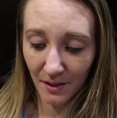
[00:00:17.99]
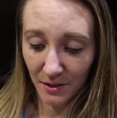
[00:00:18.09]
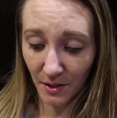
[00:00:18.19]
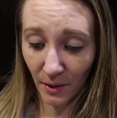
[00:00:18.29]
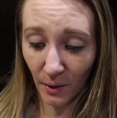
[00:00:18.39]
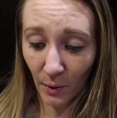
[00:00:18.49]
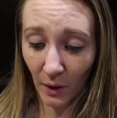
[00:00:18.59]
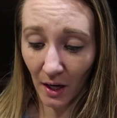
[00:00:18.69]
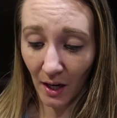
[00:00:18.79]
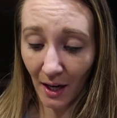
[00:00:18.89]

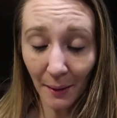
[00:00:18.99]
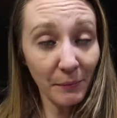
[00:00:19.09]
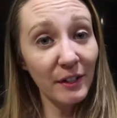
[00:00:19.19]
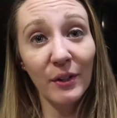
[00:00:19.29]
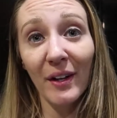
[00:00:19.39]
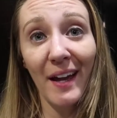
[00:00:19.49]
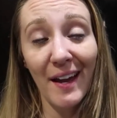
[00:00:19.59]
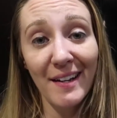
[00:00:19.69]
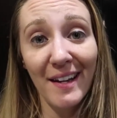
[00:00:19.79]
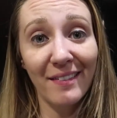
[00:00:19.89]
So I'm gonna go
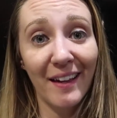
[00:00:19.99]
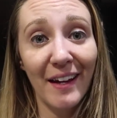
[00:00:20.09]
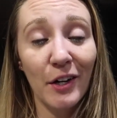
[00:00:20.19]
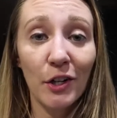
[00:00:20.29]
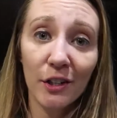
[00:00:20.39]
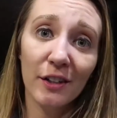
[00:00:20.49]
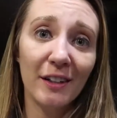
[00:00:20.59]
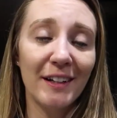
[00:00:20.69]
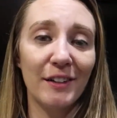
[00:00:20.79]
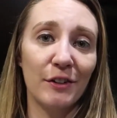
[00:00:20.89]
ahead and let
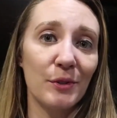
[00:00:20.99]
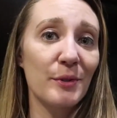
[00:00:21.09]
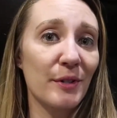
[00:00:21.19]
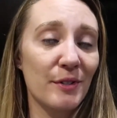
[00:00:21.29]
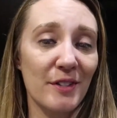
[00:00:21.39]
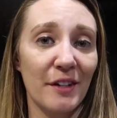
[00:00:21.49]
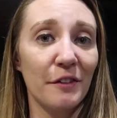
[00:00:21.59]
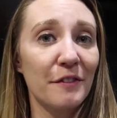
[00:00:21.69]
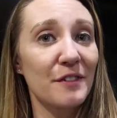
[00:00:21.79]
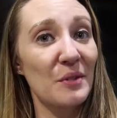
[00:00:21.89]
her introduce
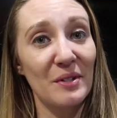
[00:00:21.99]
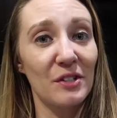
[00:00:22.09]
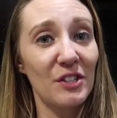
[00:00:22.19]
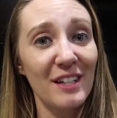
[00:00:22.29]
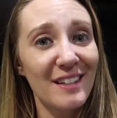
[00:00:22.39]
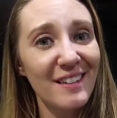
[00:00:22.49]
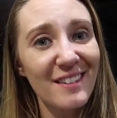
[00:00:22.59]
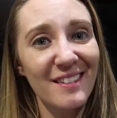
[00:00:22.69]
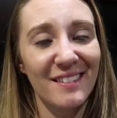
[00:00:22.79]
herself. So here she is.